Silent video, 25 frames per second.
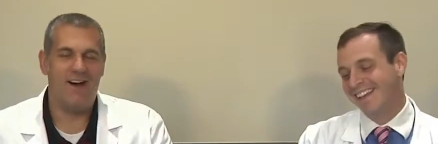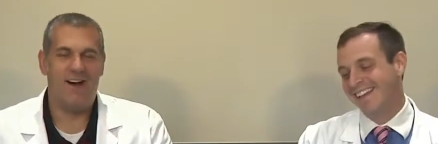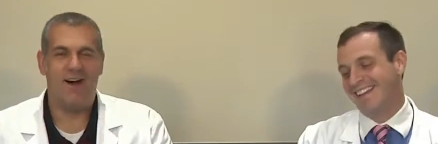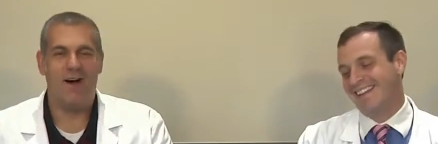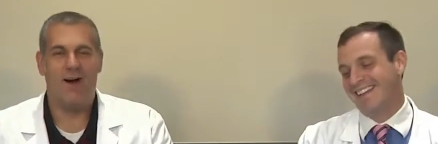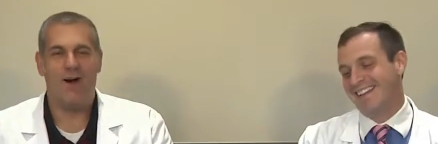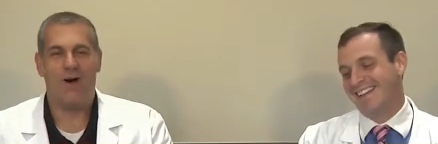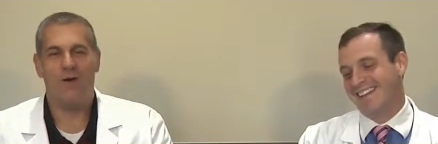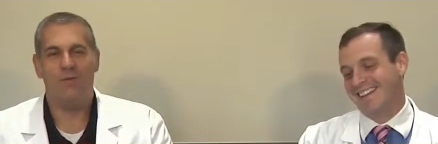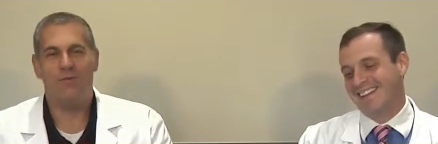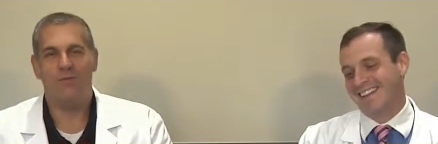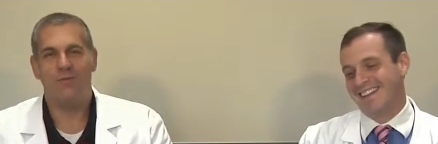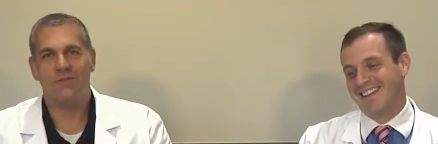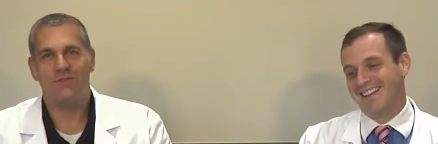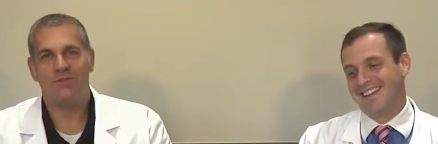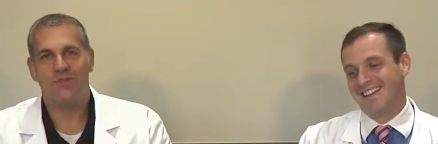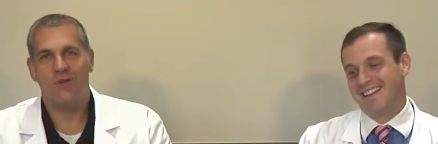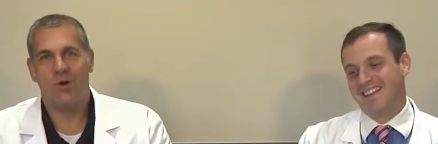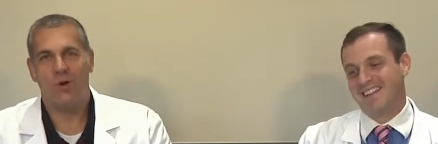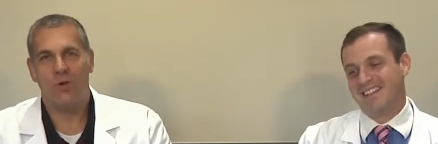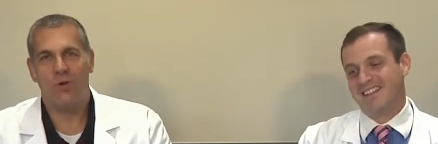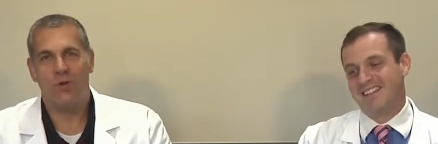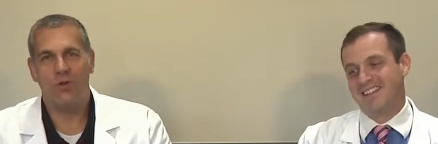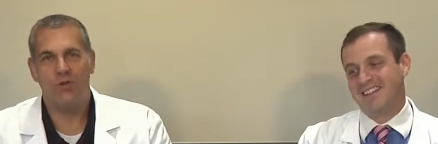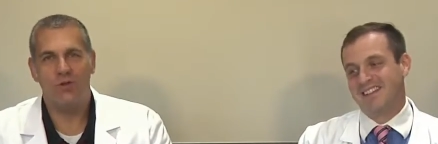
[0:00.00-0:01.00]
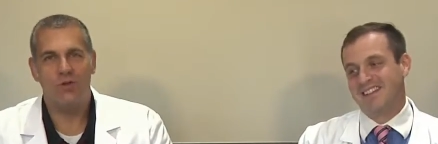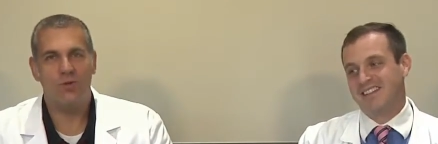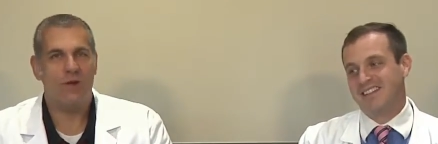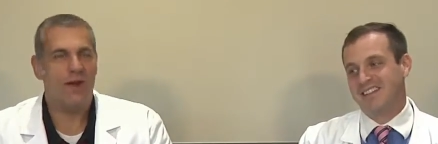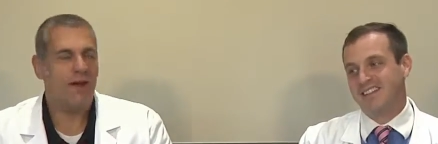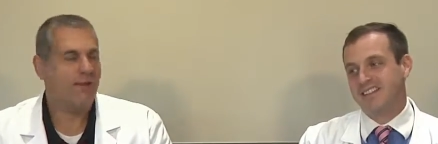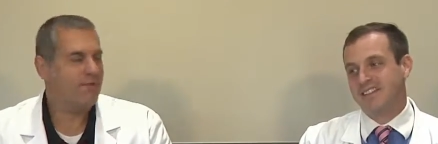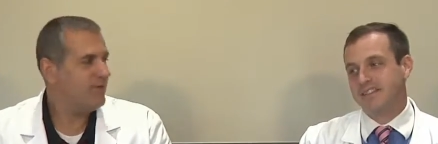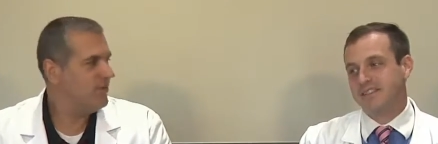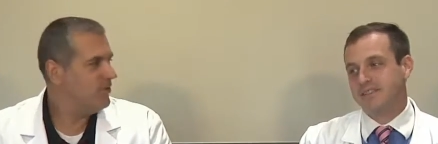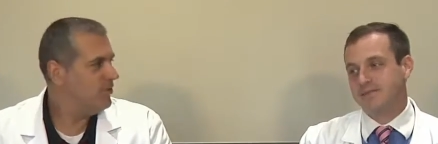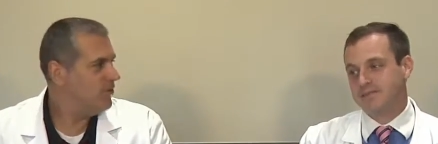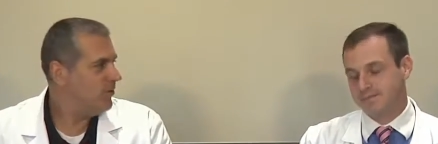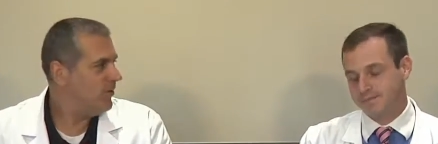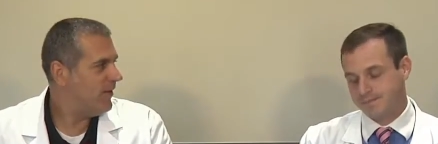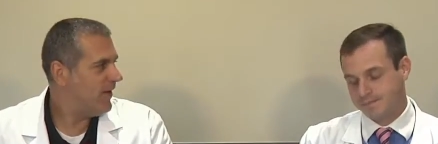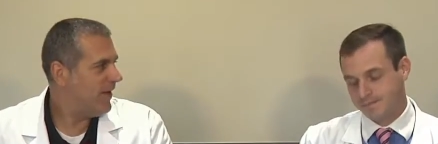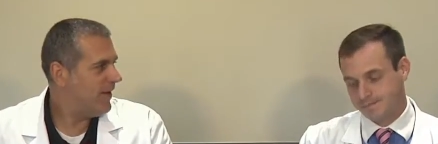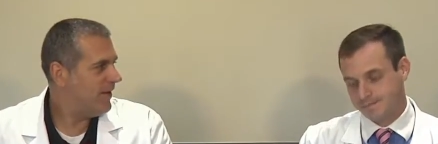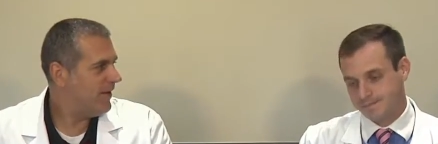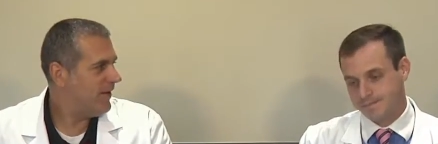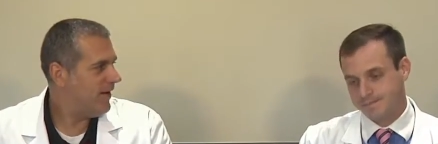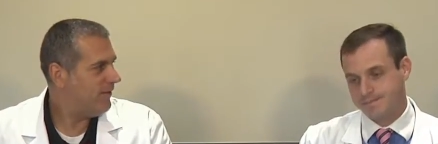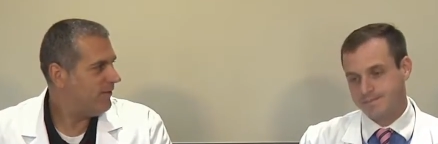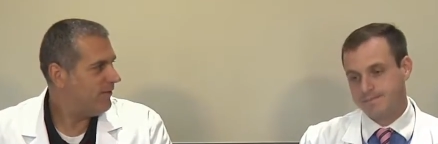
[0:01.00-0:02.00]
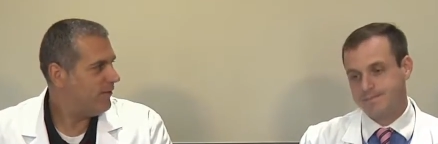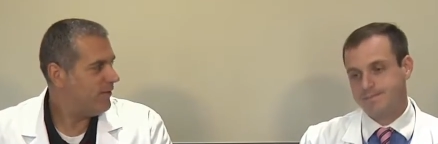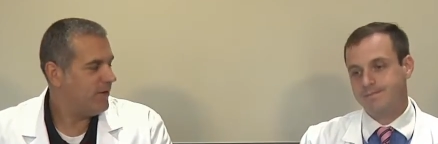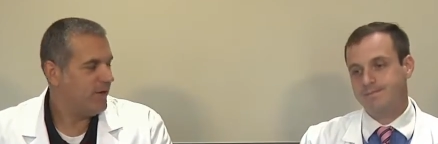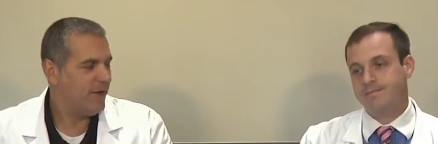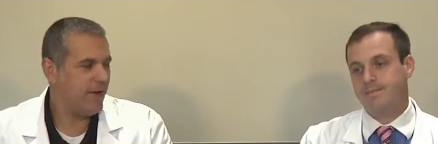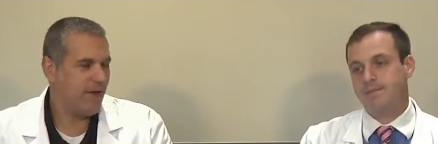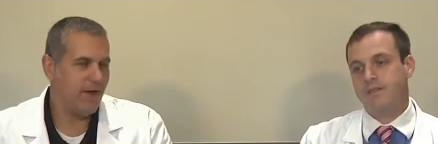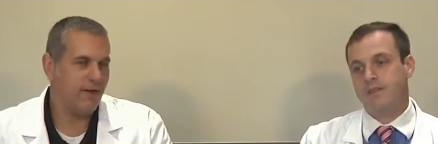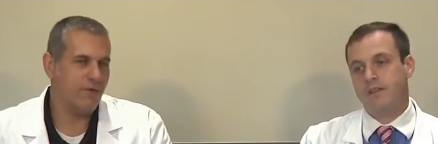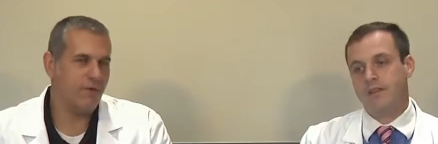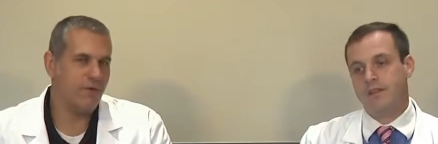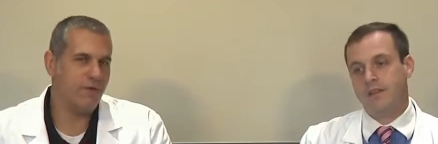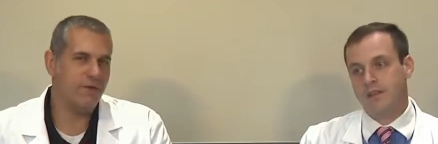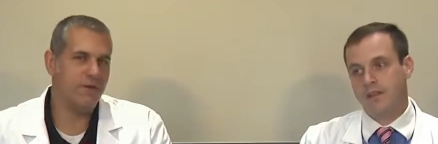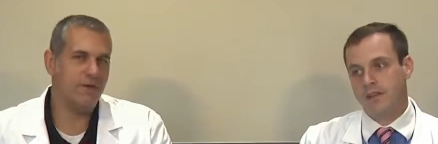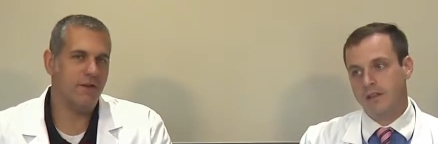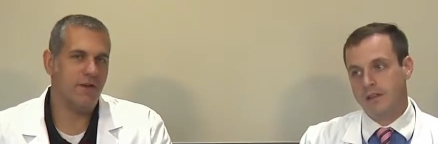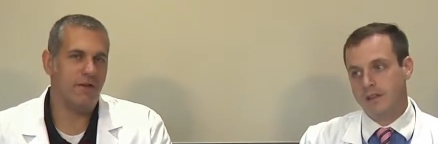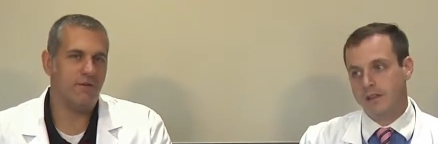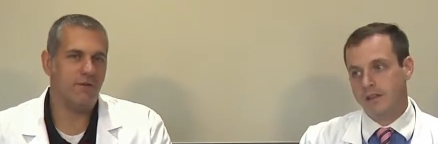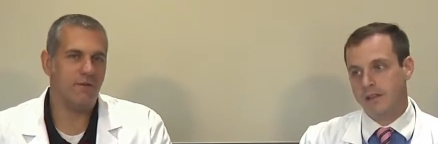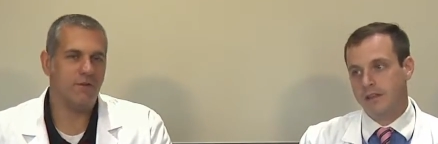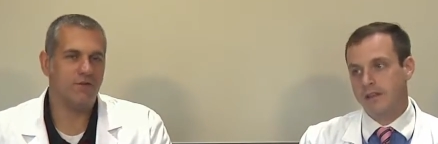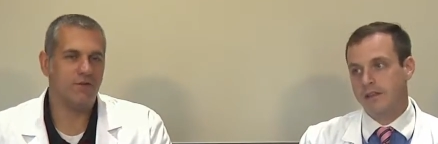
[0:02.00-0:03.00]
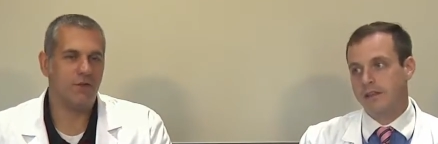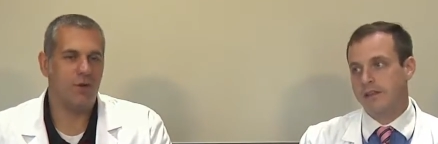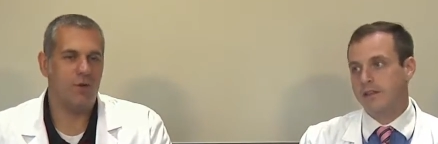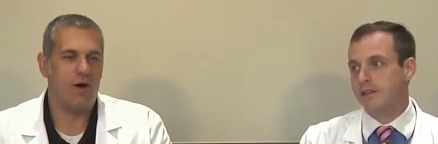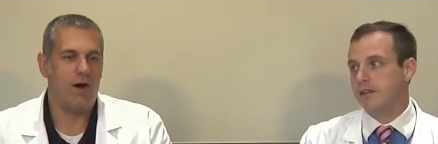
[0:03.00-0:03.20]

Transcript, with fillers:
Speaker 1: um, so we do have to do that every, every, every so